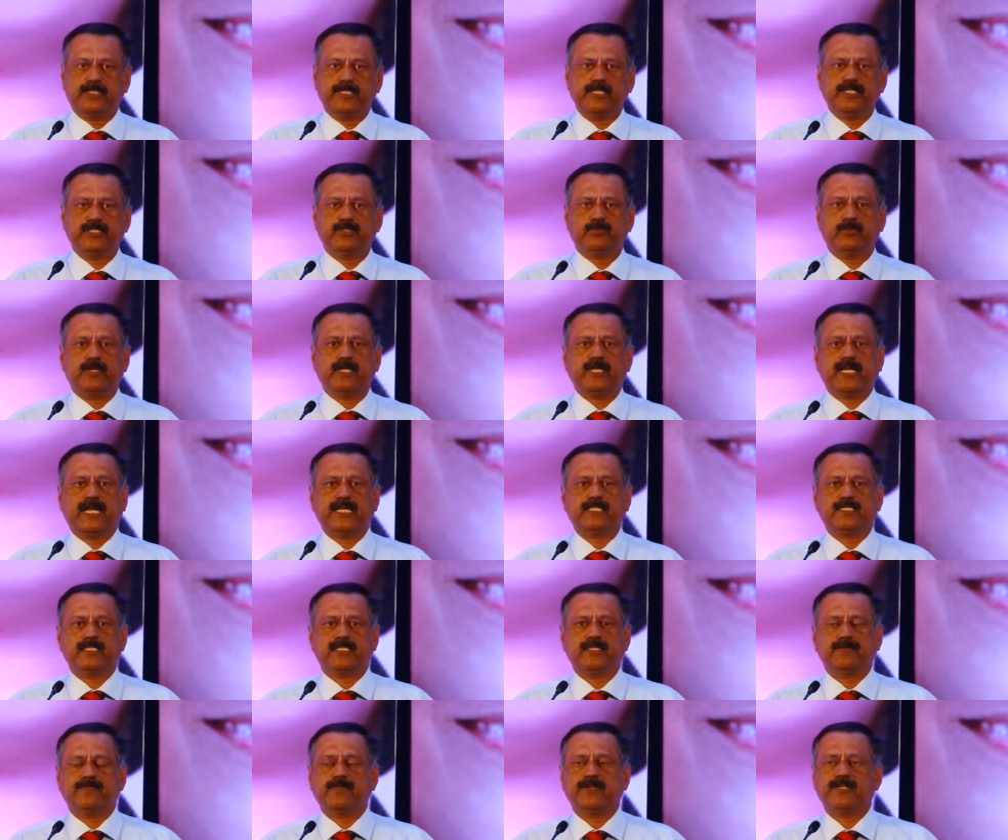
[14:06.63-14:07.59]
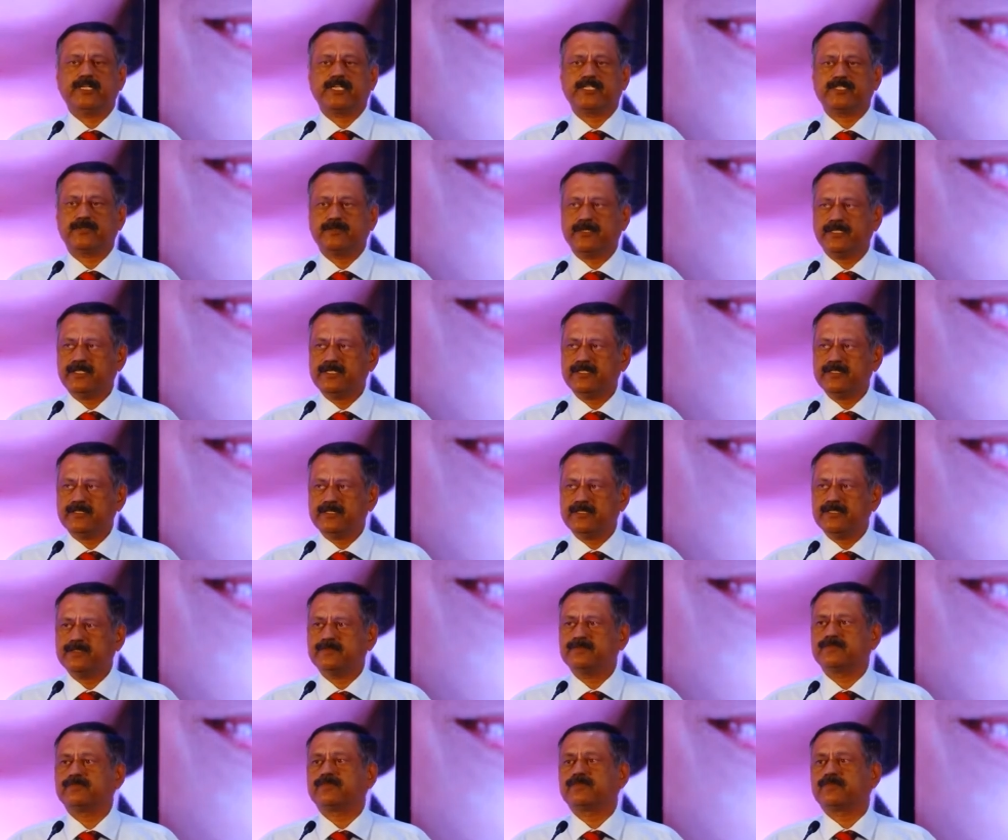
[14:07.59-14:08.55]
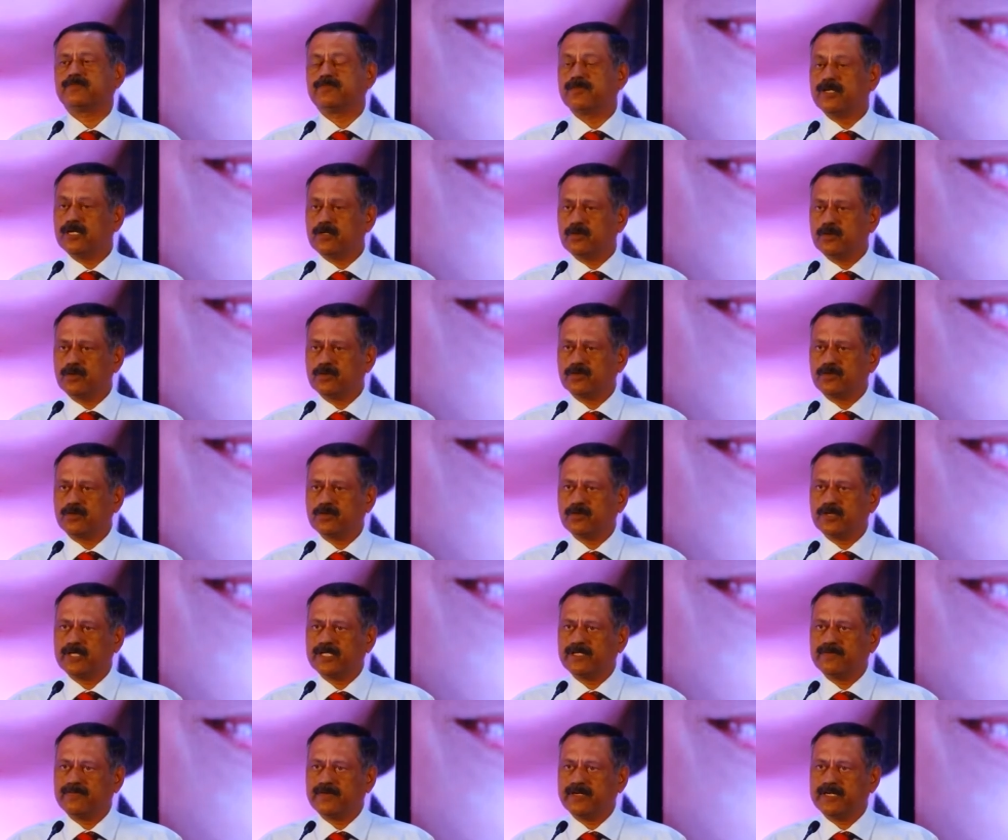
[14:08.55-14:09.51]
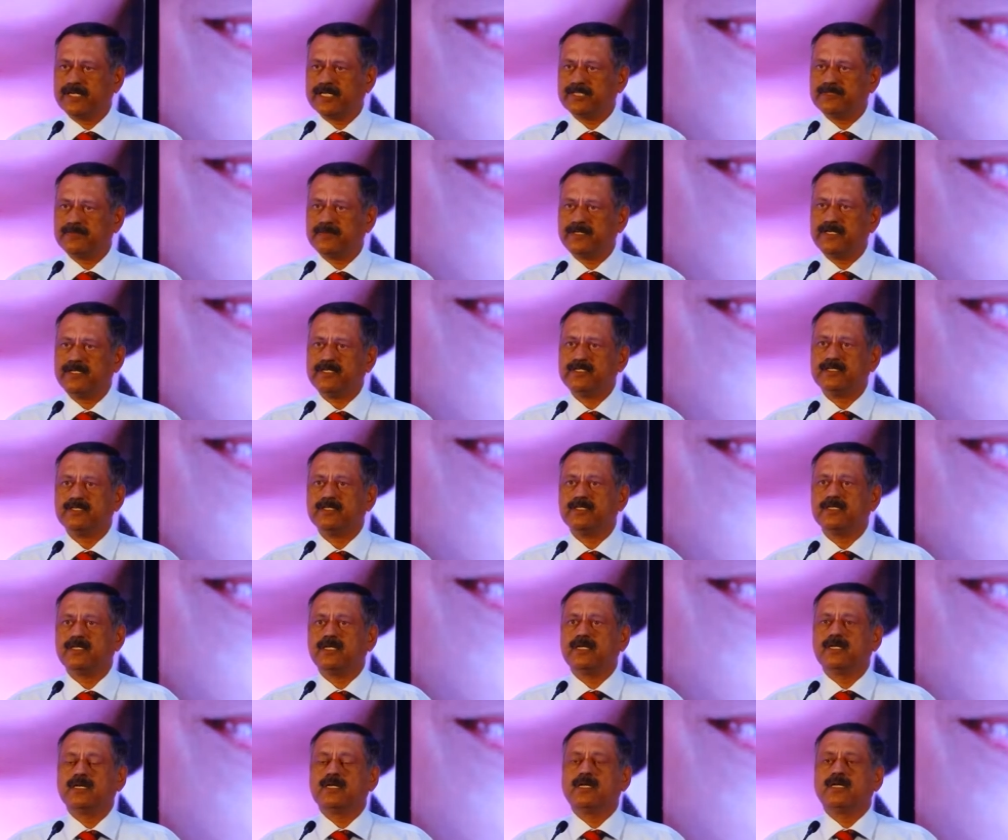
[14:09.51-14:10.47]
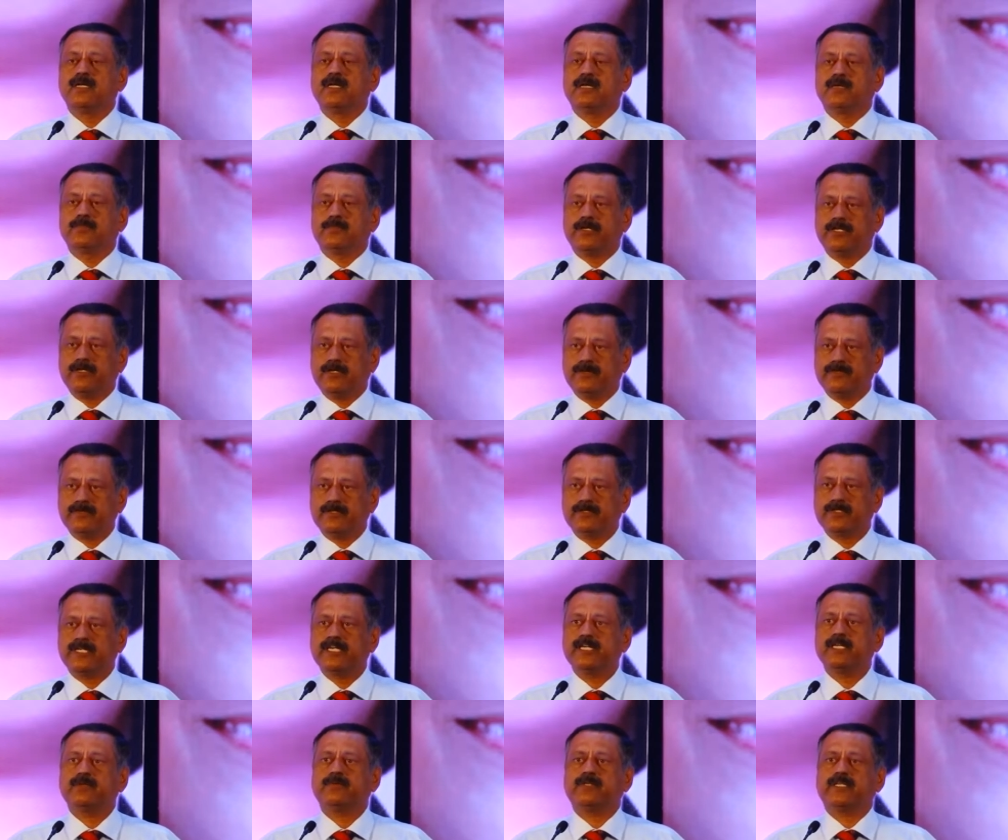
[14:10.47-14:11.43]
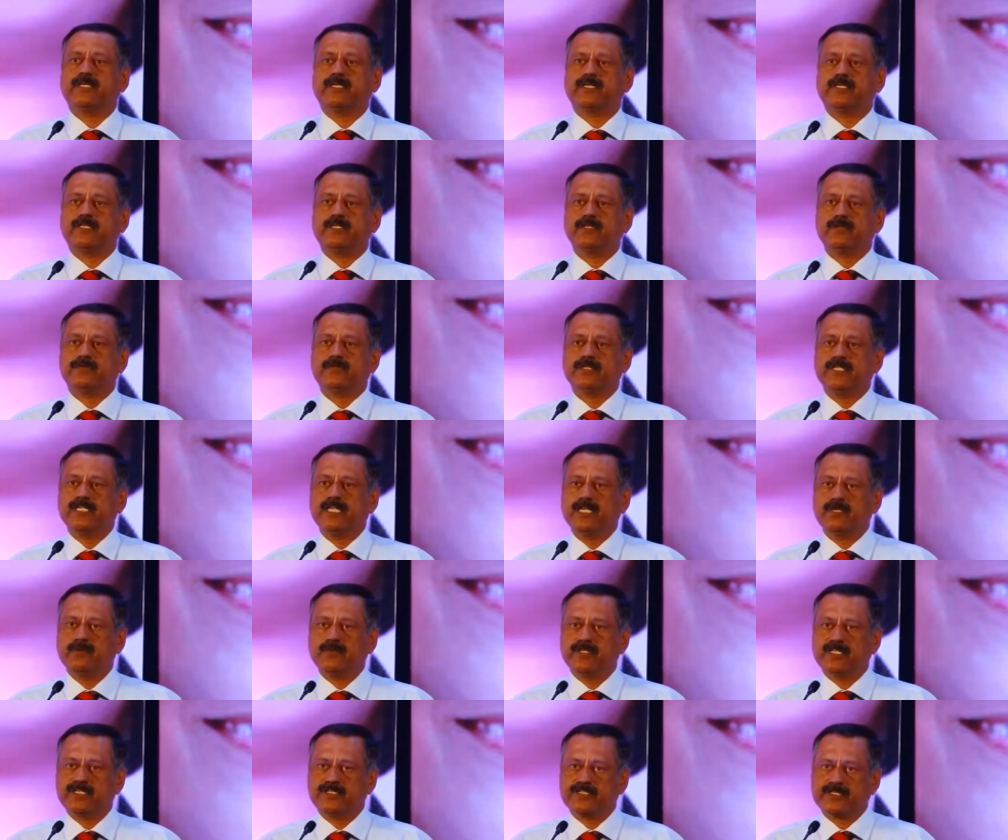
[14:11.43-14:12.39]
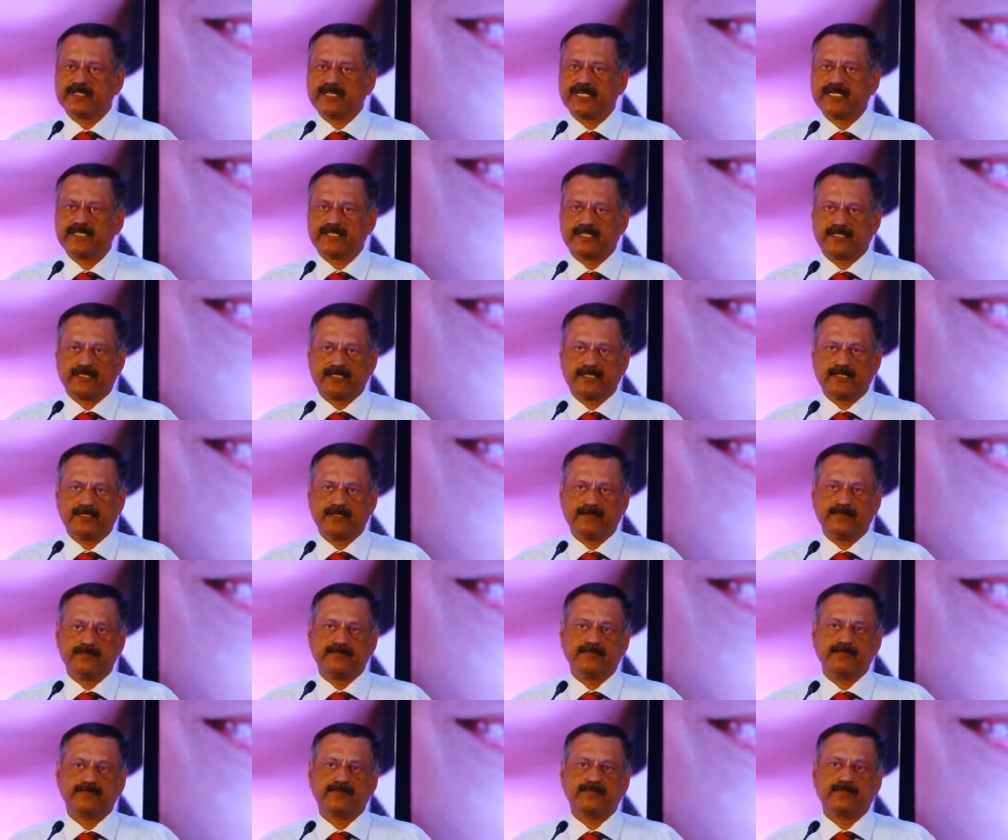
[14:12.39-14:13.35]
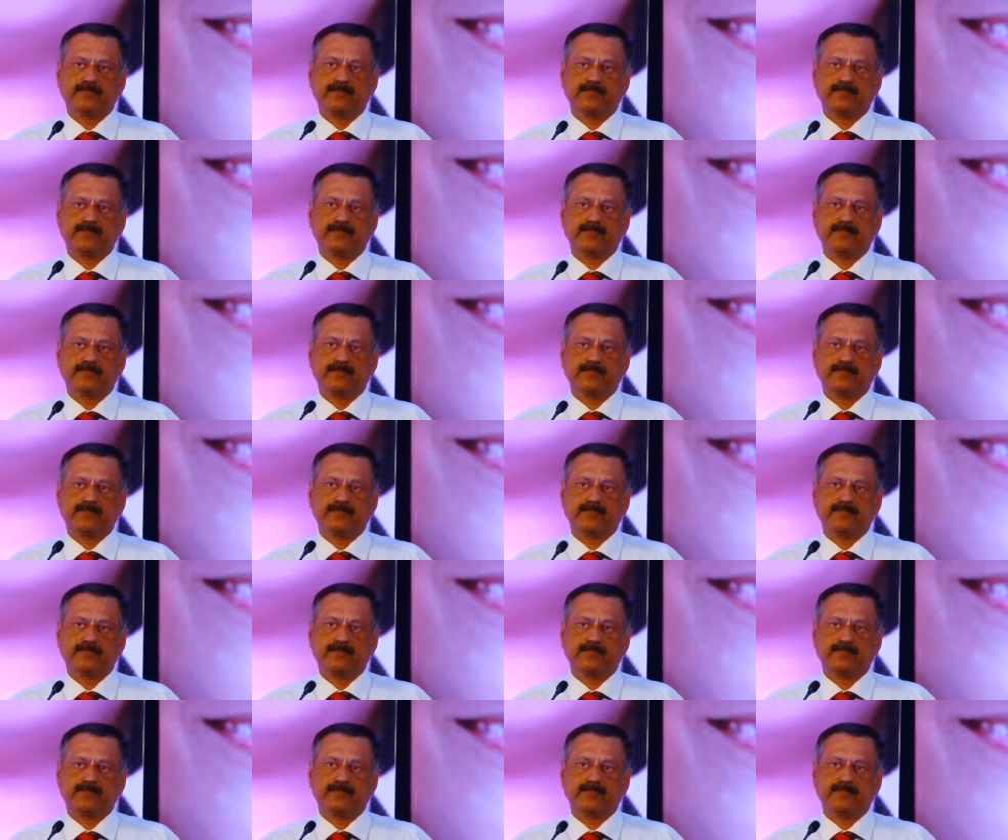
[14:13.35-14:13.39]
Each one has a different experience. We'll go through a different experience, but you have to deal with it. You have to deal with the stress.